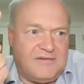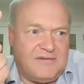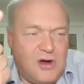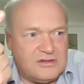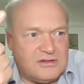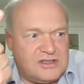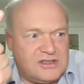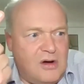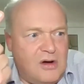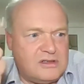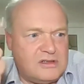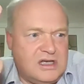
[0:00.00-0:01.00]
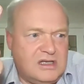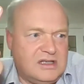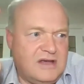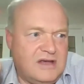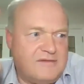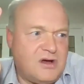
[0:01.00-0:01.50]
they've got salt,
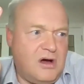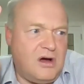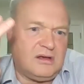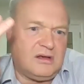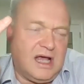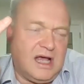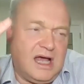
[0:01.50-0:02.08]
they've got